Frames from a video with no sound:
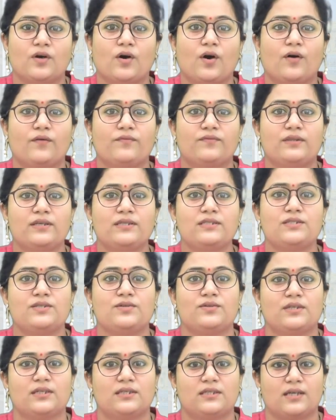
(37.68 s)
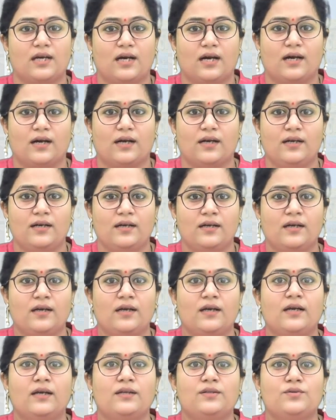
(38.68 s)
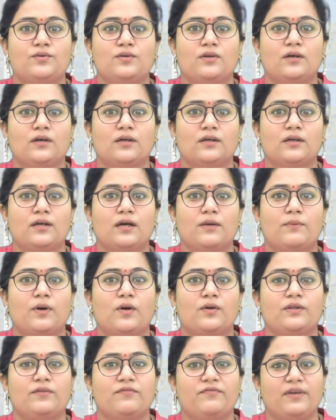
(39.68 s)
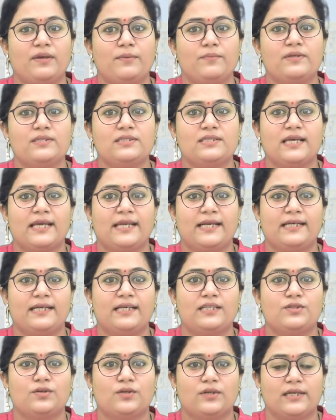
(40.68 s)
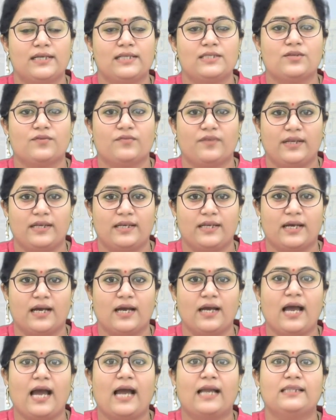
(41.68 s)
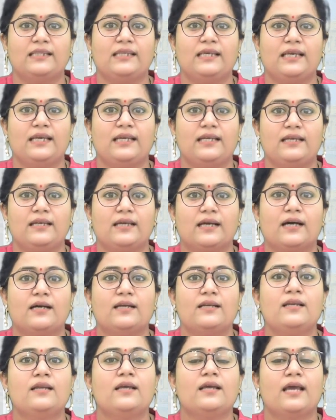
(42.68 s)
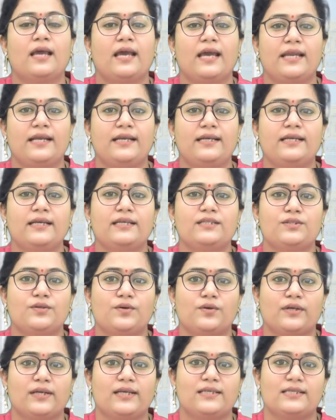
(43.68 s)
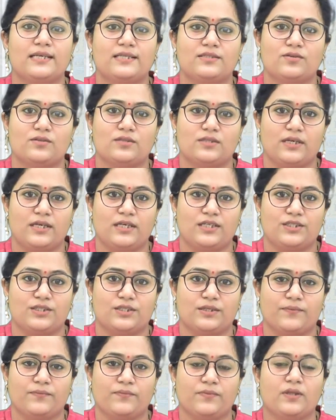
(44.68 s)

of this unit are to learn about the famous heritage hotels of India and the Indian Heritage Hotels Association.